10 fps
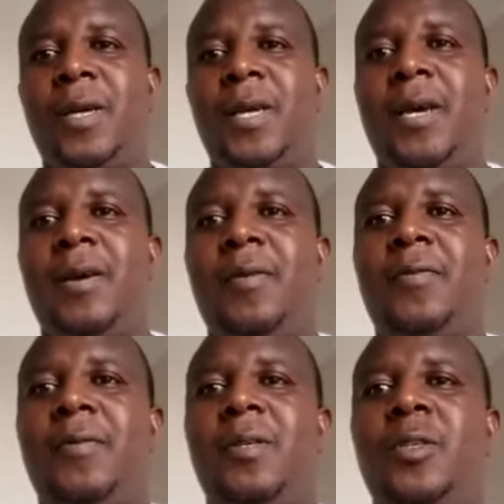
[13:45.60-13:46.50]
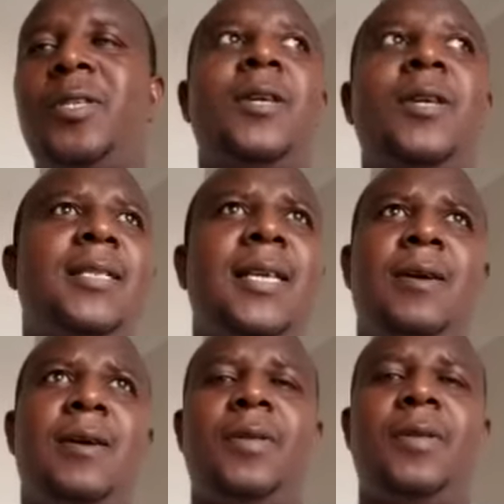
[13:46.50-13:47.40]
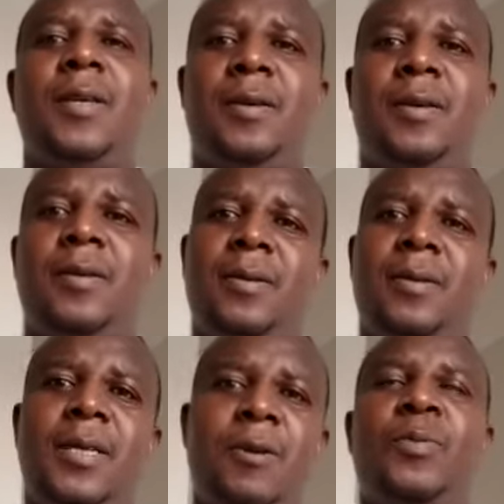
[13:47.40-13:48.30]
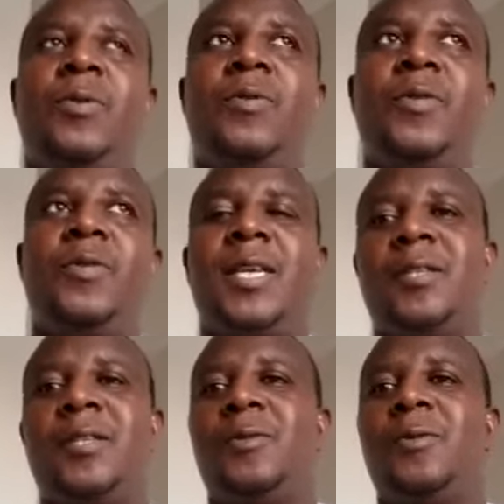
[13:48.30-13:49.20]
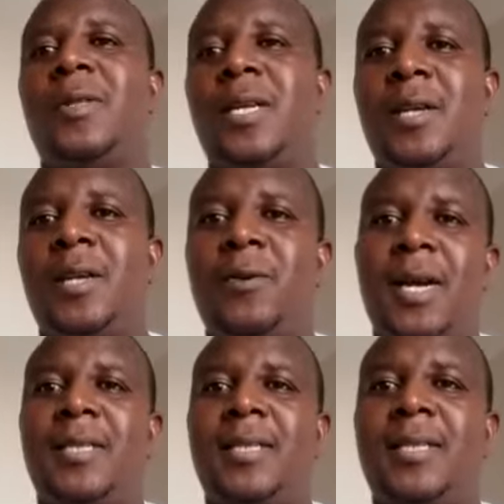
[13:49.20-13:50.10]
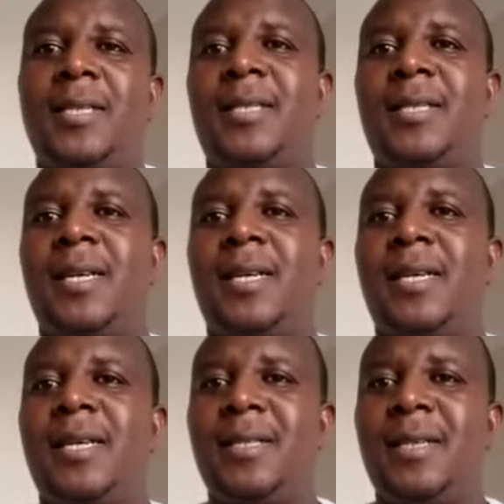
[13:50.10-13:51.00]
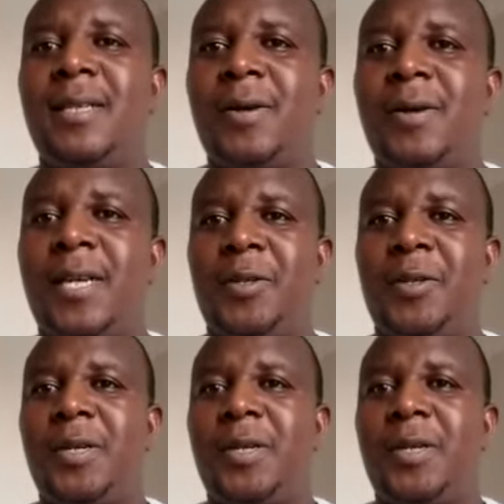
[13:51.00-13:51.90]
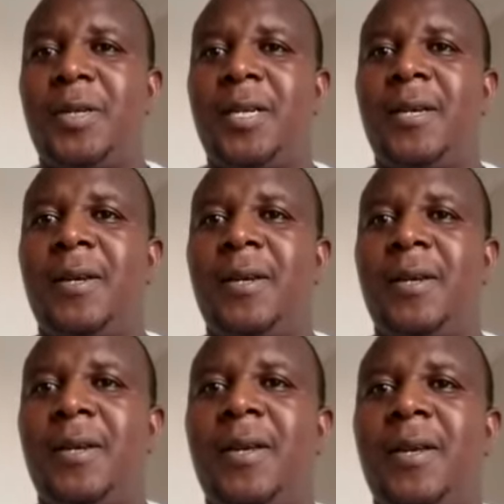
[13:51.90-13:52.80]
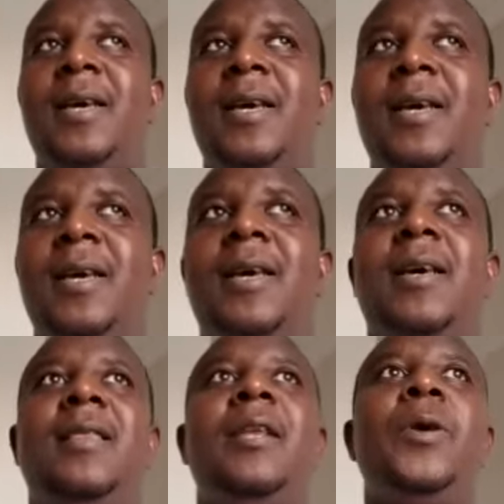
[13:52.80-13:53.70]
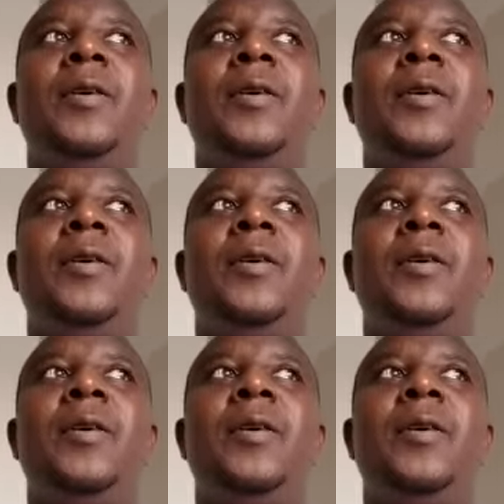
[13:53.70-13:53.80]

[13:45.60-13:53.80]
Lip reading: And then we have neuropsychology. I think this is a year now. The Health Profession Council, they recognize that it's now a category.